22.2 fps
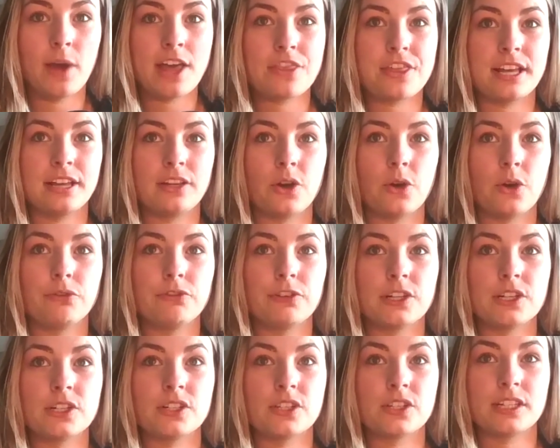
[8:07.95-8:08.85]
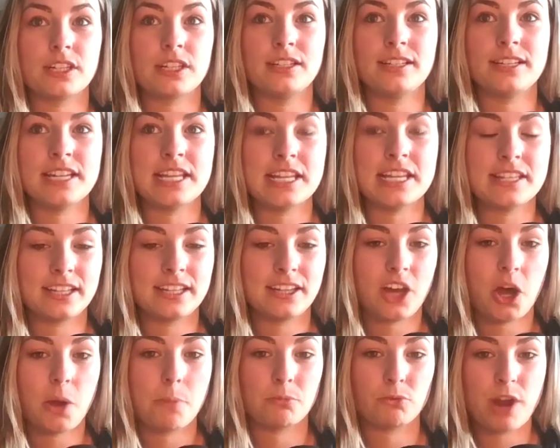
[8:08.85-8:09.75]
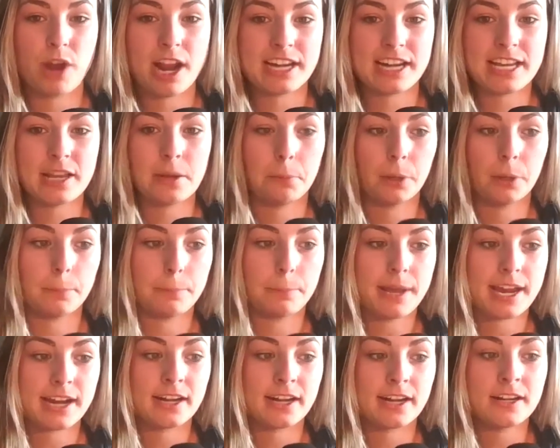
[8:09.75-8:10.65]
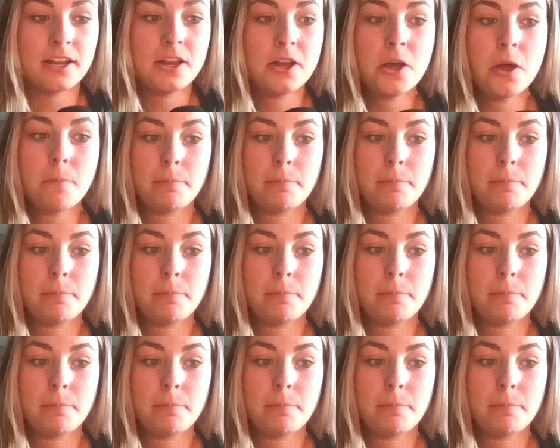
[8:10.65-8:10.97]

I think Gophers need to come ready and prepared